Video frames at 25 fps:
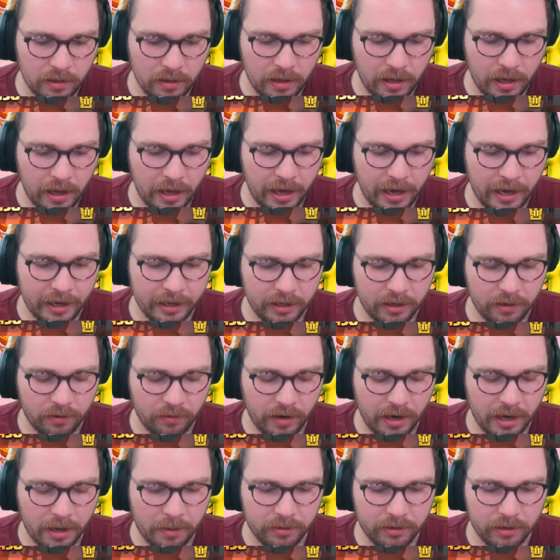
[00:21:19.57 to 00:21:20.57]
And get
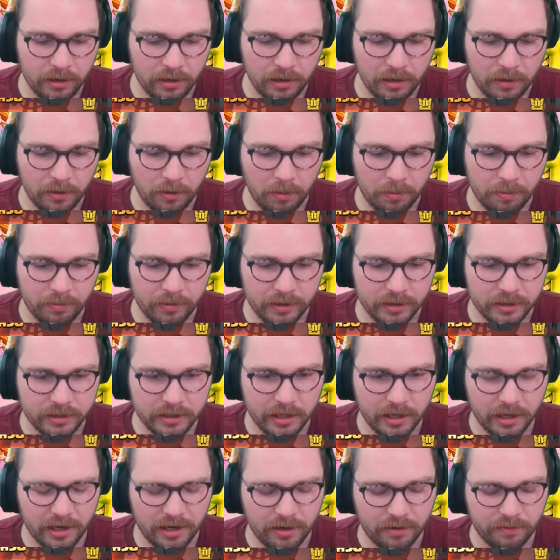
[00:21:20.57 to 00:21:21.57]
ready with our Little Prince
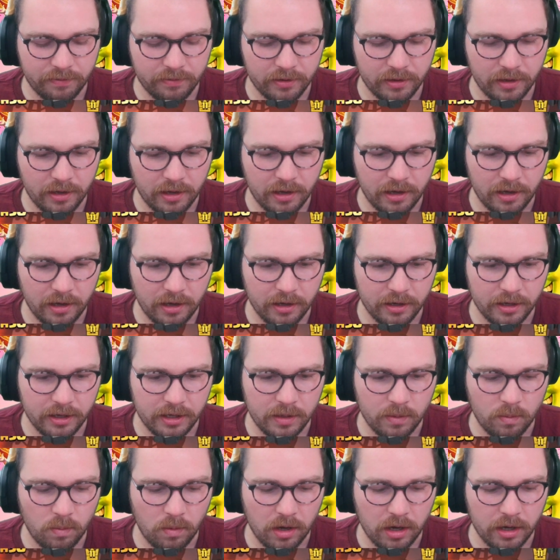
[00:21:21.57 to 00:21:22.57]
here for the
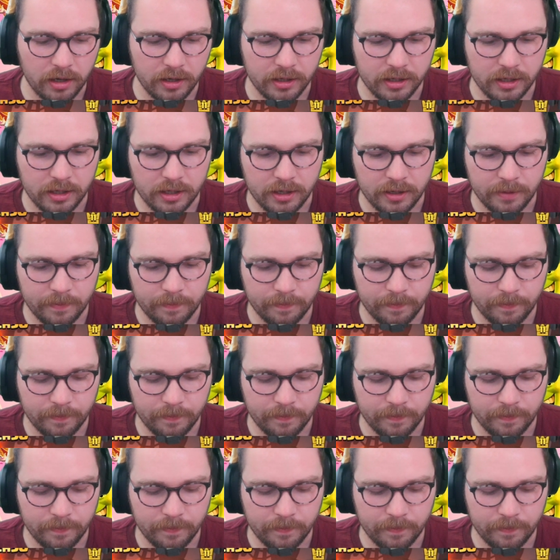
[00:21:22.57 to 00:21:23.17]
Hoggy Woggy.